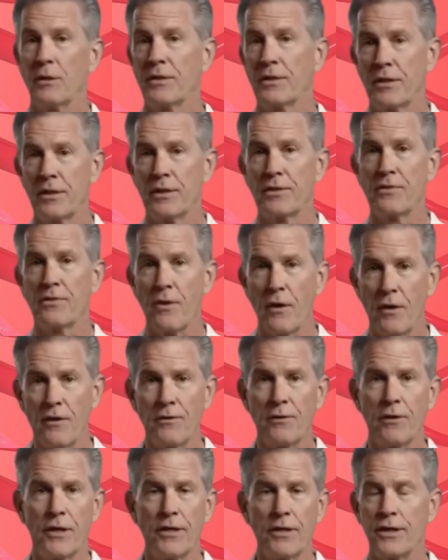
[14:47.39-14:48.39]
Taking these
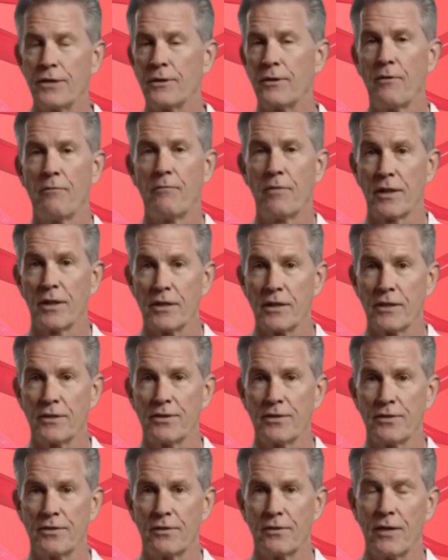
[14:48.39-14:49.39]
steps
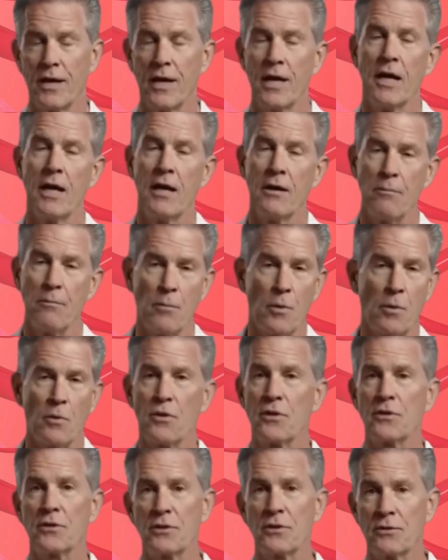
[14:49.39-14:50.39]
consistently helps maintain
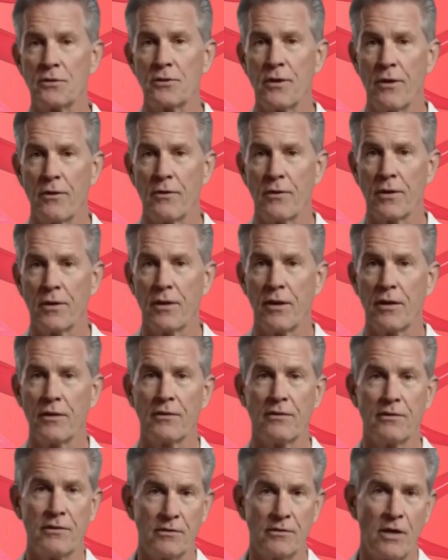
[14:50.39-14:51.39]
strong
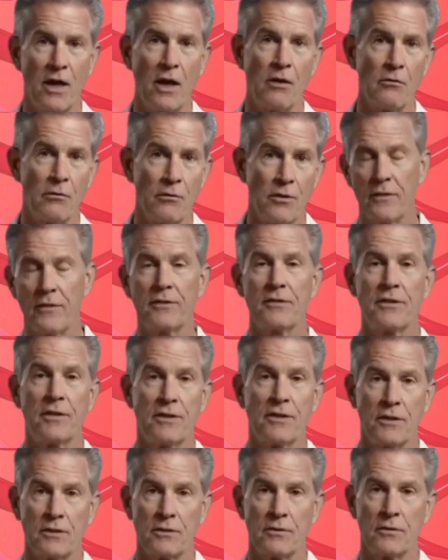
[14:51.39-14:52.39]
circulation and reduces
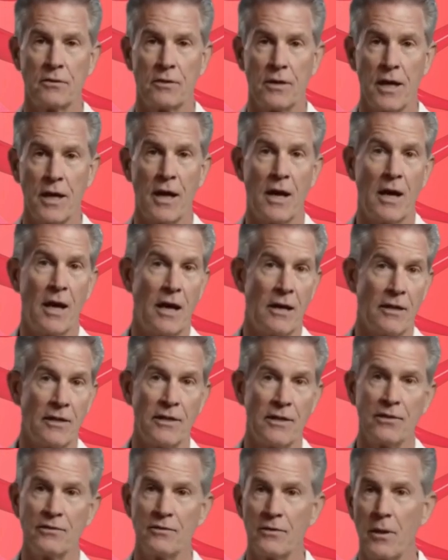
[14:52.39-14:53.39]
the risk of
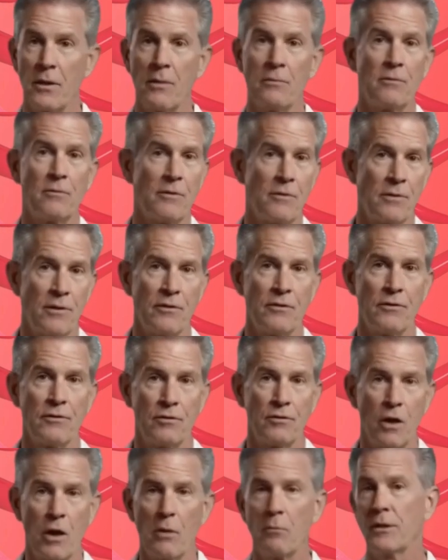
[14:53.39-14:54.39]
developing more serious
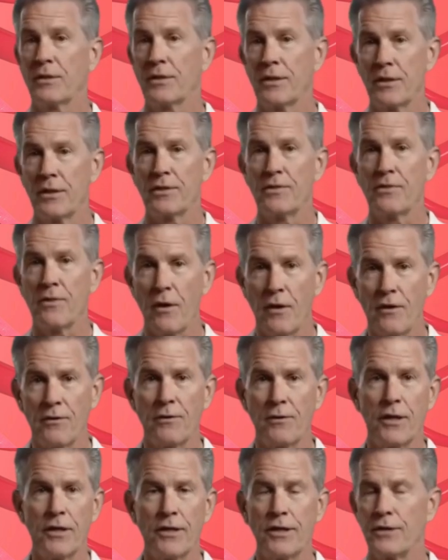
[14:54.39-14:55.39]
vascular
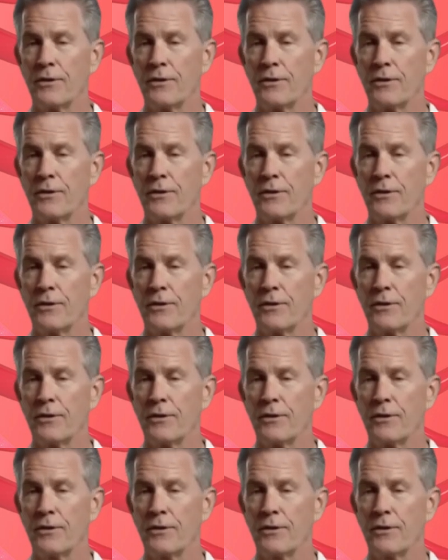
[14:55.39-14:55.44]
issues.